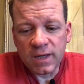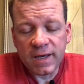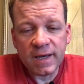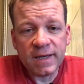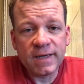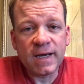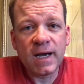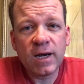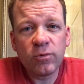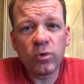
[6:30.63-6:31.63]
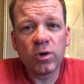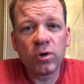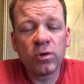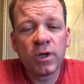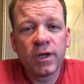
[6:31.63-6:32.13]
And I
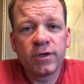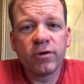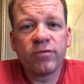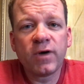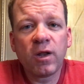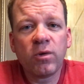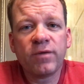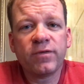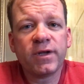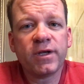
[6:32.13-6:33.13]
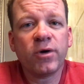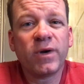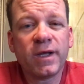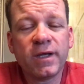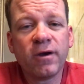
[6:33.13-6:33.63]
will do a follow-up video in
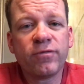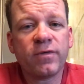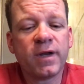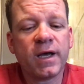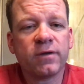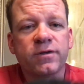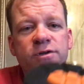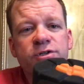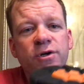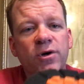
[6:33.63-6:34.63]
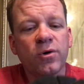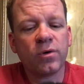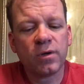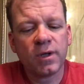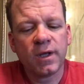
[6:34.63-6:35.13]
a year from now to show
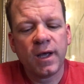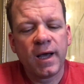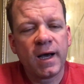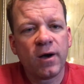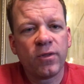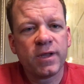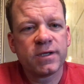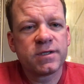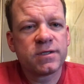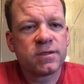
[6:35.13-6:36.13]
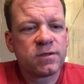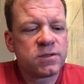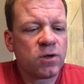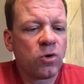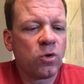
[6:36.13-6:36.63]
how this
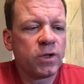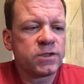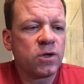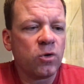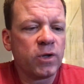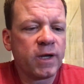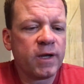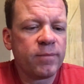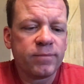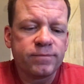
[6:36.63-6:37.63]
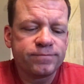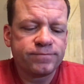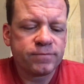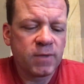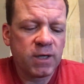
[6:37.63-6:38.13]
sole is holding up.
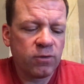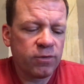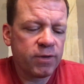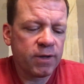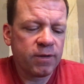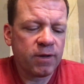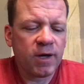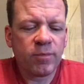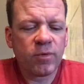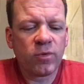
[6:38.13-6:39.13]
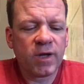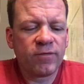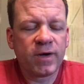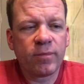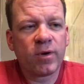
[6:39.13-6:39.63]
I don't think the upper will have
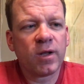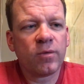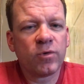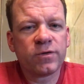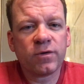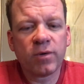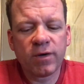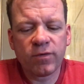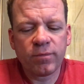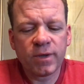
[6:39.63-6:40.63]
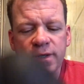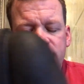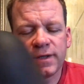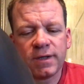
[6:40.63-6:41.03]
any problem whatsoever, but